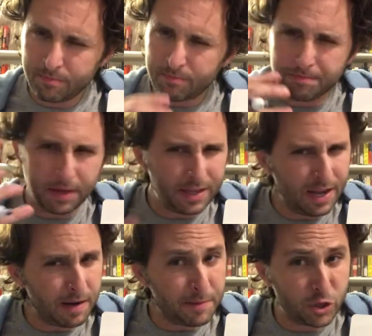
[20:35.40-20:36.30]
By the end,
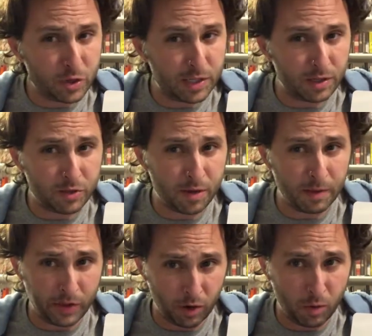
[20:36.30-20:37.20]
I'm not sure he's still talking about
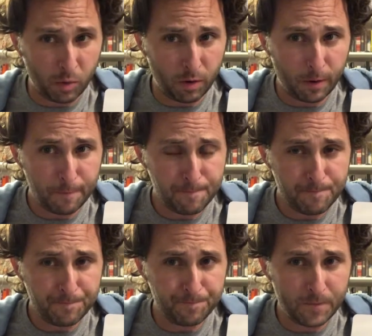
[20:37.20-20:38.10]
the artwork.
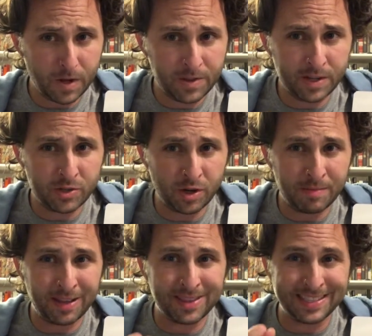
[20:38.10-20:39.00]
I think he's talking
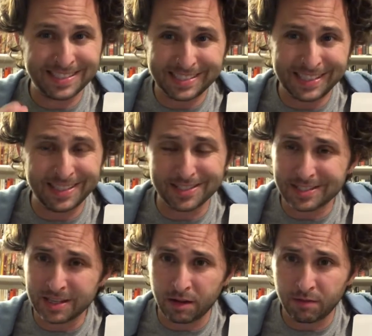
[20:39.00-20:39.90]
about the sea
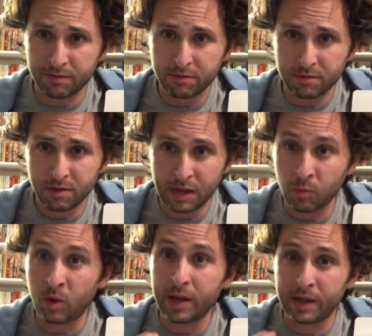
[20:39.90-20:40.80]
itself and
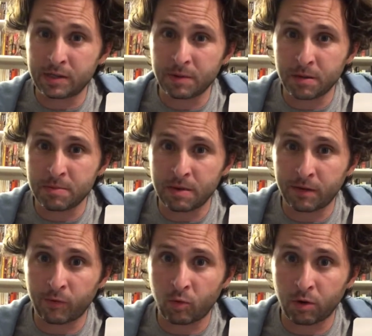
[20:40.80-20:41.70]
what it's become a
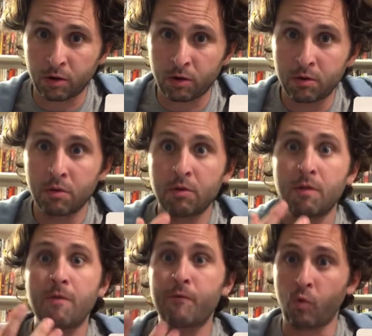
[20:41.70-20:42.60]
metaphor
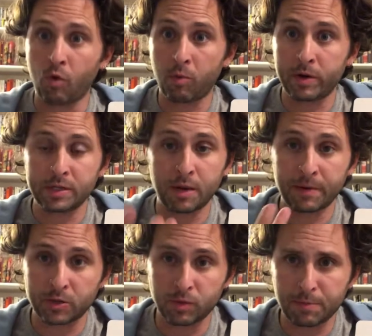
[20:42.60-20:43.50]
for, what it's helping
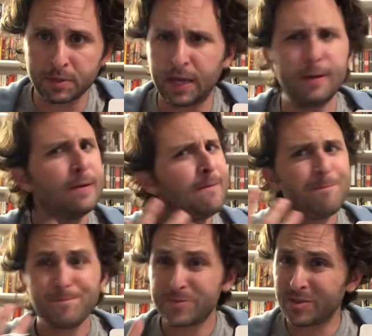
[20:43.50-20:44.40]
us represent.
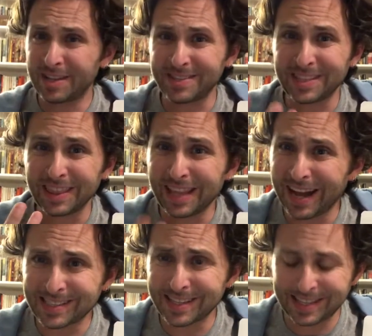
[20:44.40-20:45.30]
So again, there's
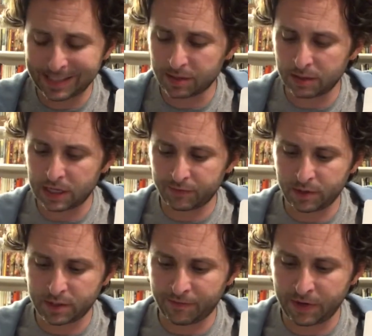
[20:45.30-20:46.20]
lots of things here, lots for us
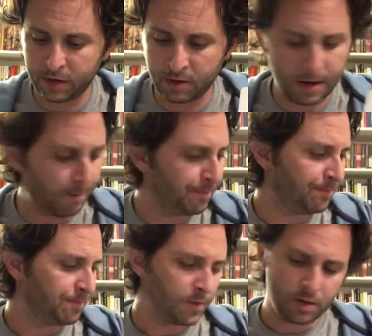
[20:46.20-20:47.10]
to figure out.
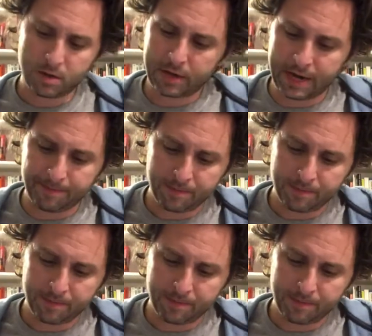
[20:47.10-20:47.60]
Okay,